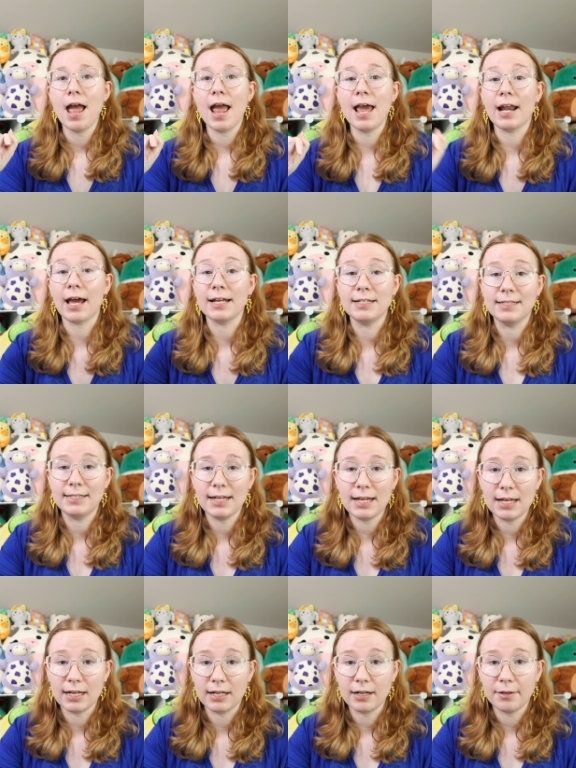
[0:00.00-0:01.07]
And I
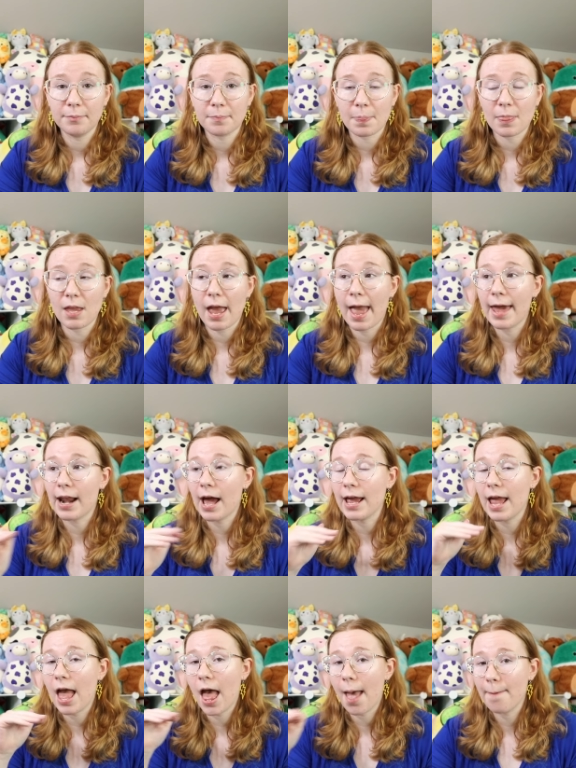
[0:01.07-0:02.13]
did. and
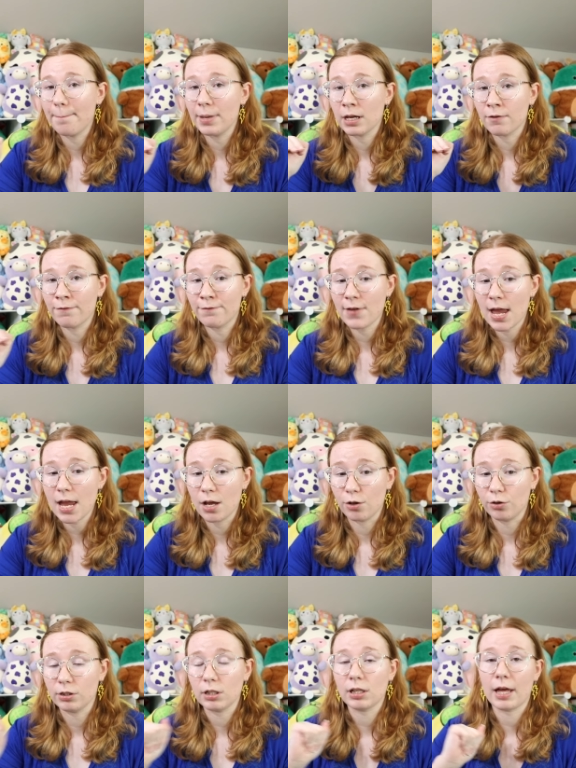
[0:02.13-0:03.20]
I epic
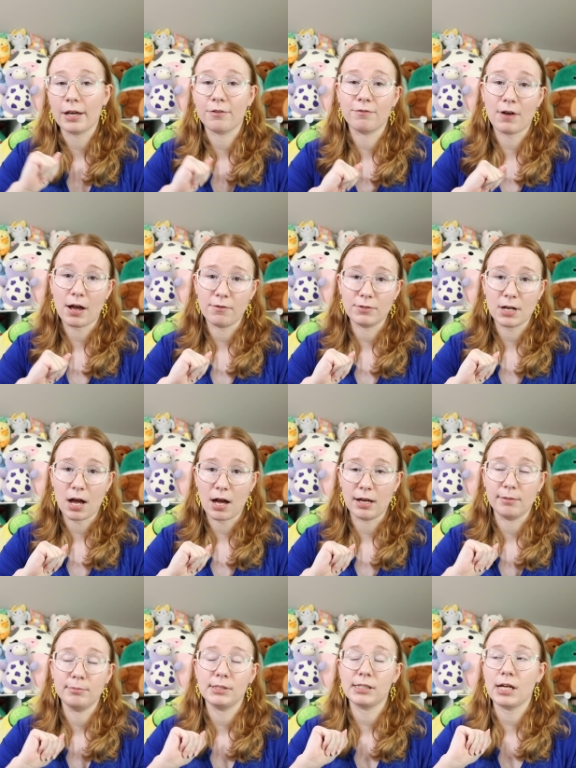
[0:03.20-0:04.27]
failed like five
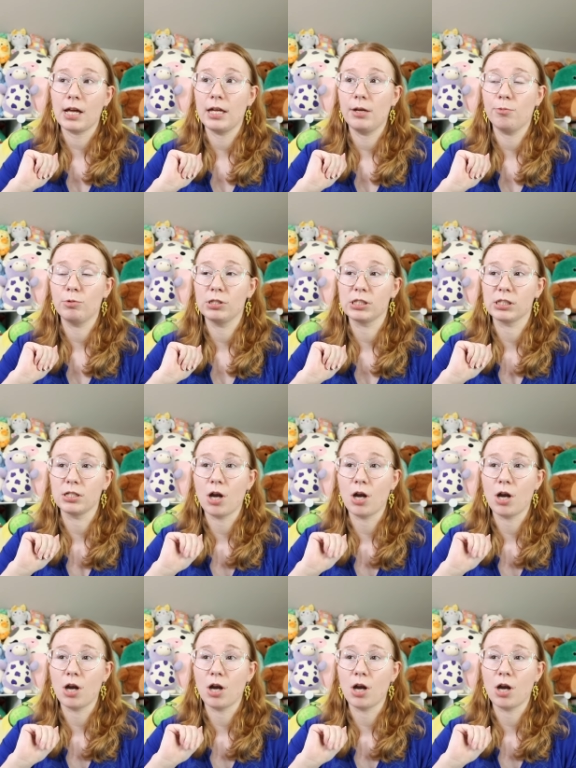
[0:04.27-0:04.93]
times. It was